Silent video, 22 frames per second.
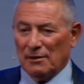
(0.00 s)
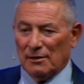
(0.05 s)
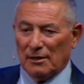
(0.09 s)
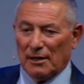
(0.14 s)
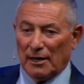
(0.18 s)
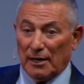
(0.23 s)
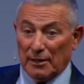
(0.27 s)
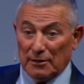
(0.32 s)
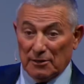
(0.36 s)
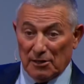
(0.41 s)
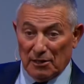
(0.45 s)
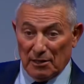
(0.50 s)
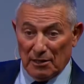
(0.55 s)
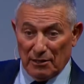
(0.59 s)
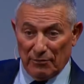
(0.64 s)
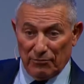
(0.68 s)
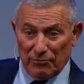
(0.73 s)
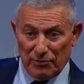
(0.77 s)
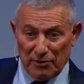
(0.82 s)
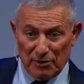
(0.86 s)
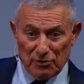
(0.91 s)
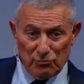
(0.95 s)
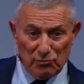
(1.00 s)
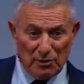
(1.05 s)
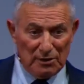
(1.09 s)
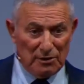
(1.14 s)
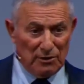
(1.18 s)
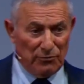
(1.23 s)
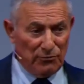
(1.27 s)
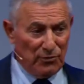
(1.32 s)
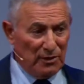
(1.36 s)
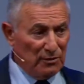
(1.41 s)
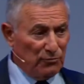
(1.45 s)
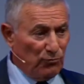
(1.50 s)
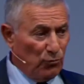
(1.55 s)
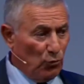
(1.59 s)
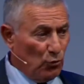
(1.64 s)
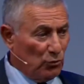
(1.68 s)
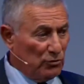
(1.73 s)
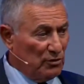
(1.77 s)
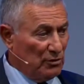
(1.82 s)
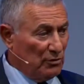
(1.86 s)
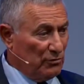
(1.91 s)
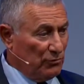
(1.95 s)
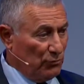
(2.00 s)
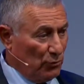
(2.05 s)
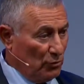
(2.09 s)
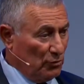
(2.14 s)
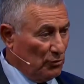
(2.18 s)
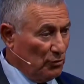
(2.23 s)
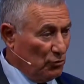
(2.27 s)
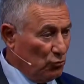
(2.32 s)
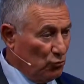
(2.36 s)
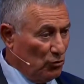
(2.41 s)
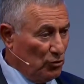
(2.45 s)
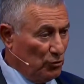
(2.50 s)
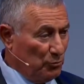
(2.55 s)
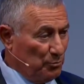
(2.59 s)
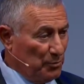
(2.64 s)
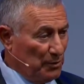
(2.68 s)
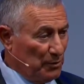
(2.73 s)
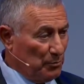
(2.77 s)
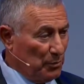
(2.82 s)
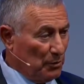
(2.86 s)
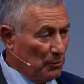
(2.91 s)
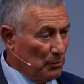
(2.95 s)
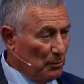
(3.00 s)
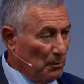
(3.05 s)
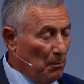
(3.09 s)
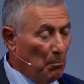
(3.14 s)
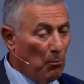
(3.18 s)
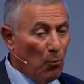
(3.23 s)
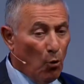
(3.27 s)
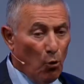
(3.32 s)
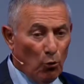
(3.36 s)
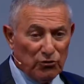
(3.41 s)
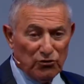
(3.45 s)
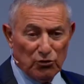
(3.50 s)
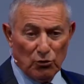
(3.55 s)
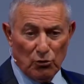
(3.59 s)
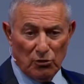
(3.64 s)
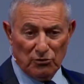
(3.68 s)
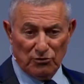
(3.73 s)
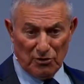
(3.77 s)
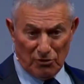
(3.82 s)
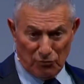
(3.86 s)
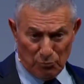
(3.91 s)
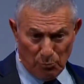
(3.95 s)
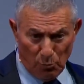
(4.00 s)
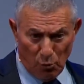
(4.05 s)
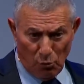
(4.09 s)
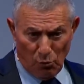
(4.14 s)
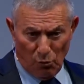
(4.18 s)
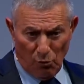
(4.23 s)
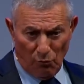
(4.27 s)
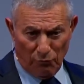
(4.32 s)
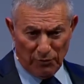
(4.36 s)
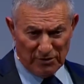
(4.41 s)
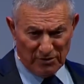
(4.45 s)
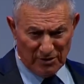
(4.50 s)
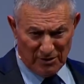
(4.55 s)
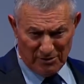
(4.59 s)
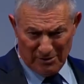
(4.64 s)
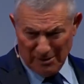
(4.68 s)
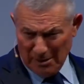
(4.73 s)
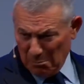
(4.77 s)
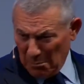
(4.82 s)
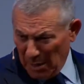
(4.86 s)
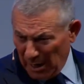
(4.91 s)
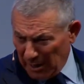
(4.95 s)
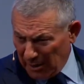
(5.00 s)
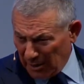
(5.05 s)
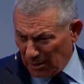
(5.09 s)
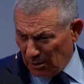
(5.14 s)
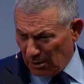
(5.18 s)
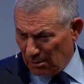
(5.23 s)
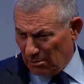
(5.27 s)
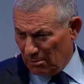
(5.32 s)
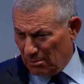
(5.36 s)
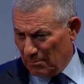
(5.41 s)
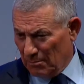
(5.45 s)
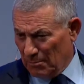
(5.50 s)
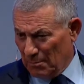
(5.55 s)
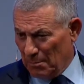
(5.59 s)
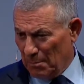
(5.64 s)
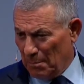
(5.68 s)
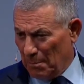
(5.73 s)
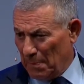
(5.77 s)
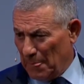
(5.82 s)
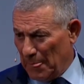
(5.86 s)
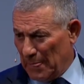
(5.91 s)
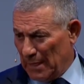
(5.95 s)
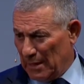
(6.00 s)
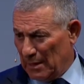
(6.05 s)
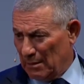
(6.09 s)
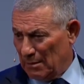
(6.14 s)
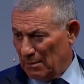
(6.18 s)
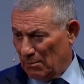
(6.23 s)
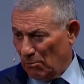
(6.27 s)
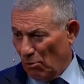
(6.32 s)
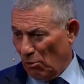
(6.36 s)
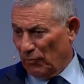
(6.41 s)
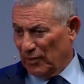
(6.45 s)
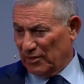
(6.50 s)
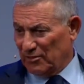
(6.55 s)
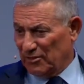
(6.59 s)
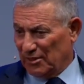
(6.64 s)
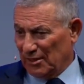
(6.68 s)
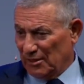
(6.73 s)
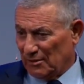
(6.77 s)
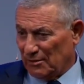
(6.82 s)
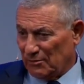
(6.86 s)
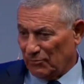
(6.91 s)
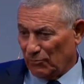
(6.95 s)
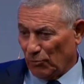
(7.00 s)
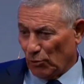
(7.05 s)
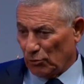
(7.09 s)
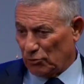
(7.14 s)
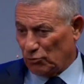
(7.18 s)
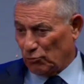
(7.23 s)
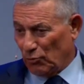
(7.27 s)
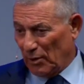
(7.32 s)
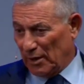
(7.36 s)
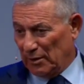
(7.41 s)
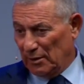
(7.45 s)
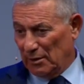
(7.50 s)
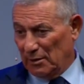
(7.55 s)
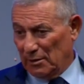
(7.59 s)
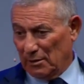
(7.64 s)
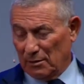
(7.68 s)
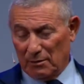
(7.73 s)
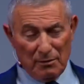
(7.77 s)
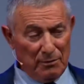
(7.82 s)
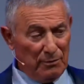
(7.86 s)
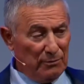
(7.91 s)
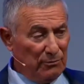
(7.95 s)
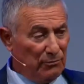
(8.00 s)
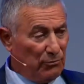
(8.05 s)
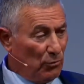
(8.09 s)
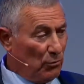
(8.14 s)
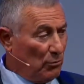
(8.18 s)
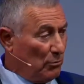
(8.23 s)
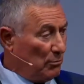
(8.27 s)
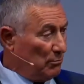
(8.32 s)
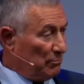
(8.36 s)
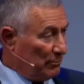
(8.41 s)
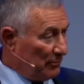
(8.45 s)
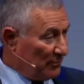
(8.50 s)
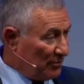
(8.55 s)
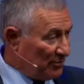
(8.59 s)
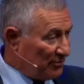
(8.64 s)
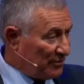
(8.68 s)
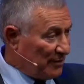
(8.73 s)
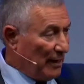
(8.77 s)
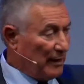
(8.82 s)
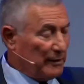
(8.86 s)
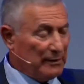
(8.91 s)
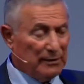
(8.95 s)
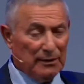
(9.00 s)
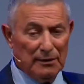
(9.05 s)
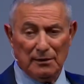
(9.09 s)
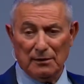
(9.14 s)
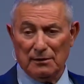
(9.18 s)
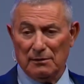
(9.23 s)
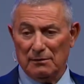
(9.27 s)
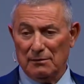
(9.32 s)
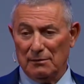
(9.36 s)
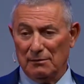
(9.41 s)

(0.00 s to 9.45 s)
IDF, Israel Defense Forces for the Jewish people. More soldiers, more officers. There are many overseas for training, for studying